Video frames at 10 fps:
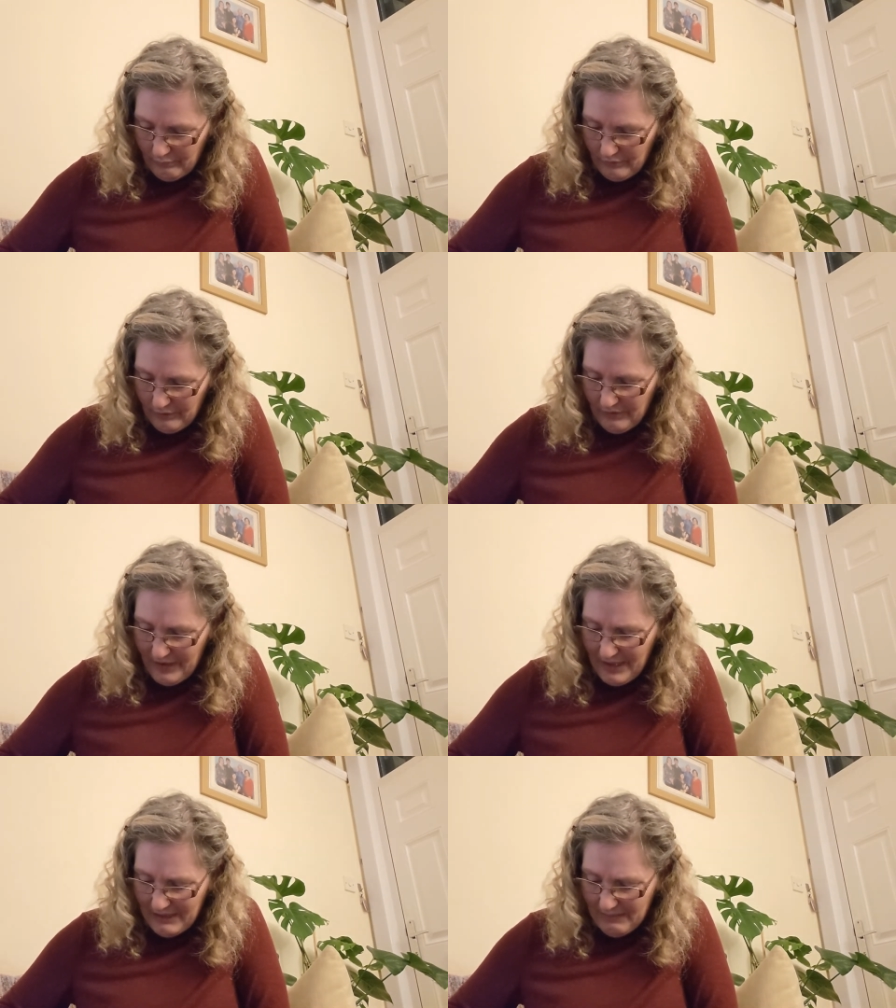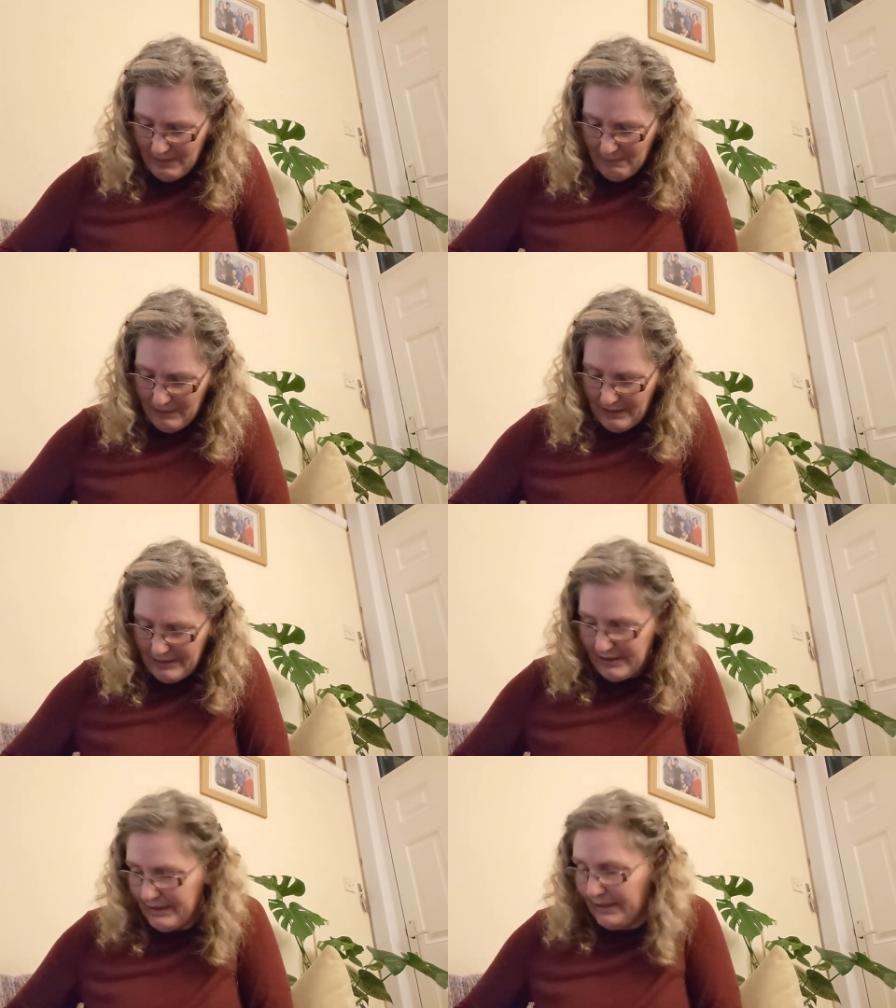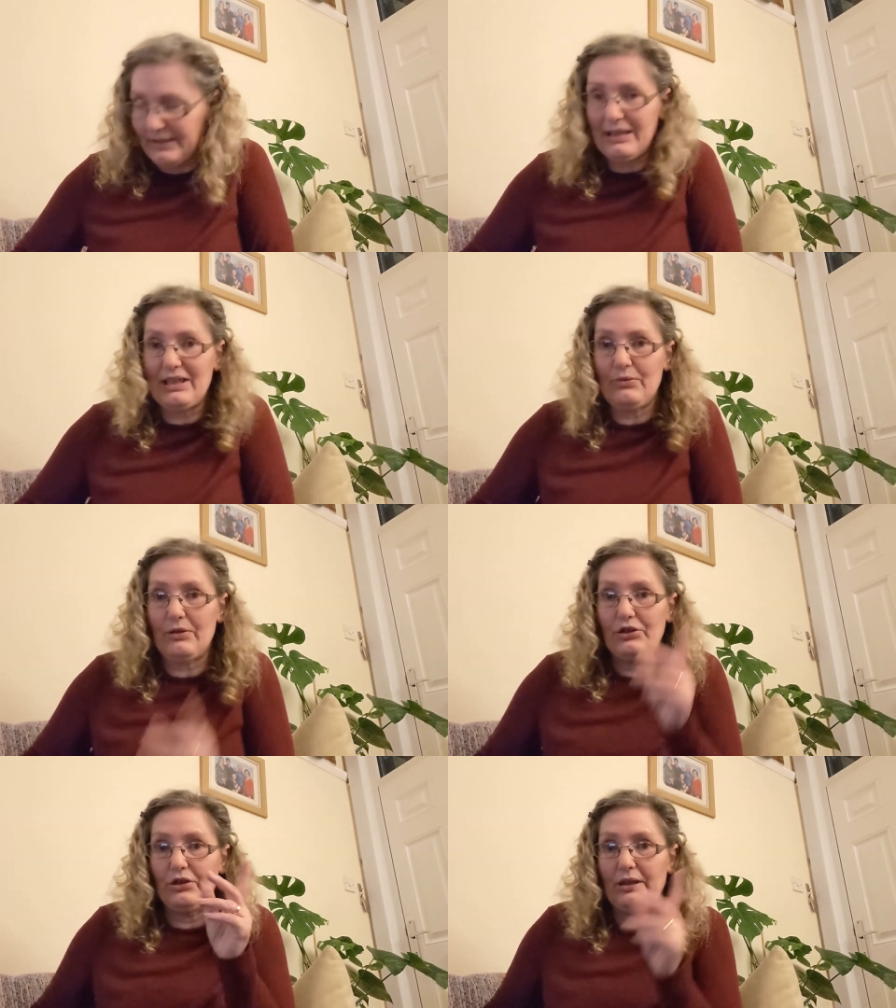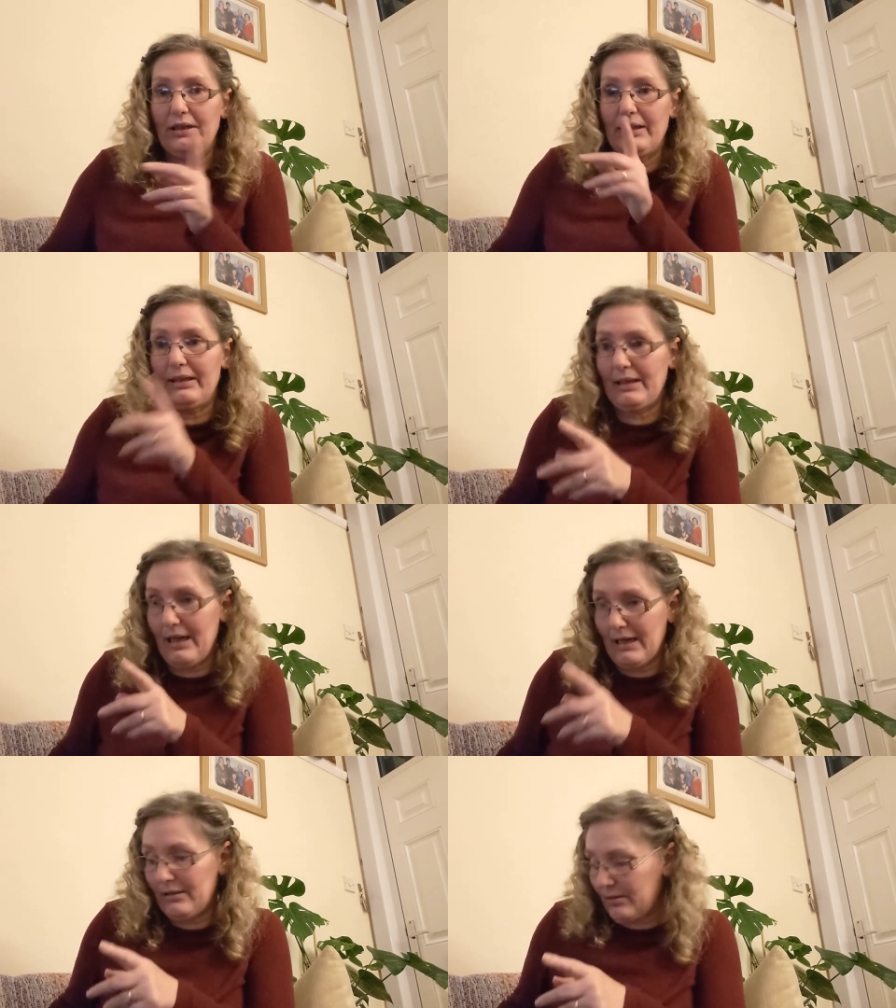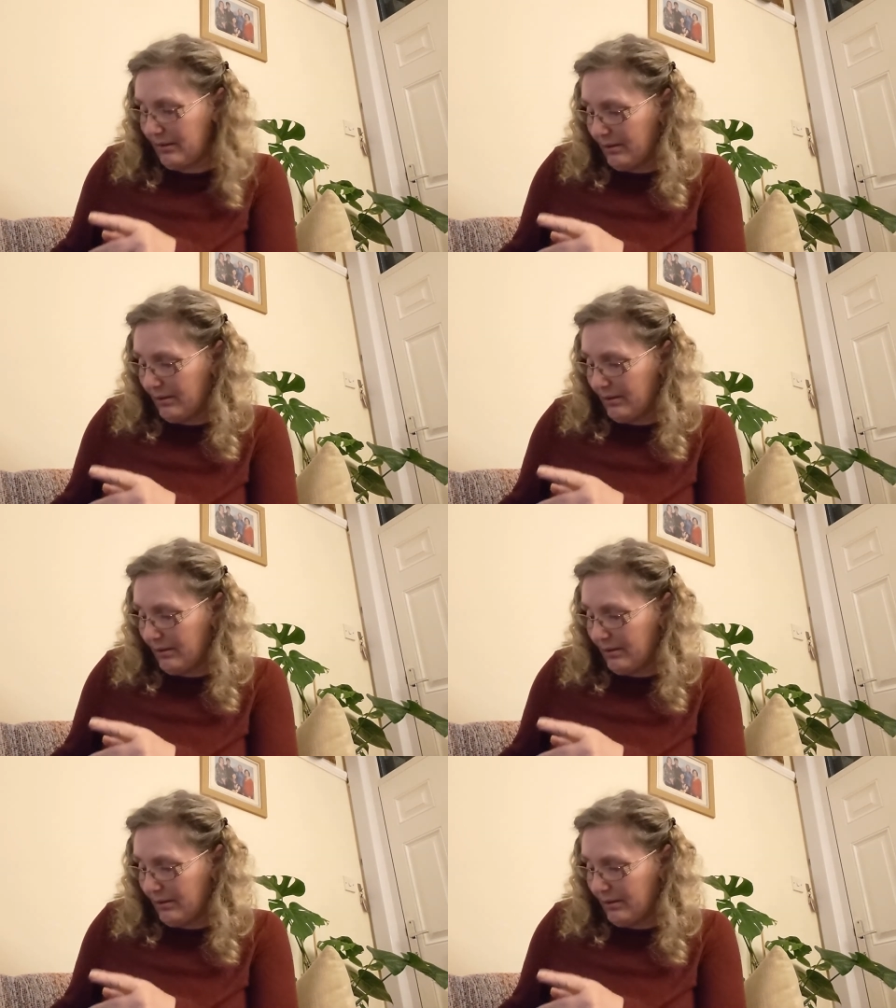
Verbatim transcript: So that is my plan tonight, is to actually get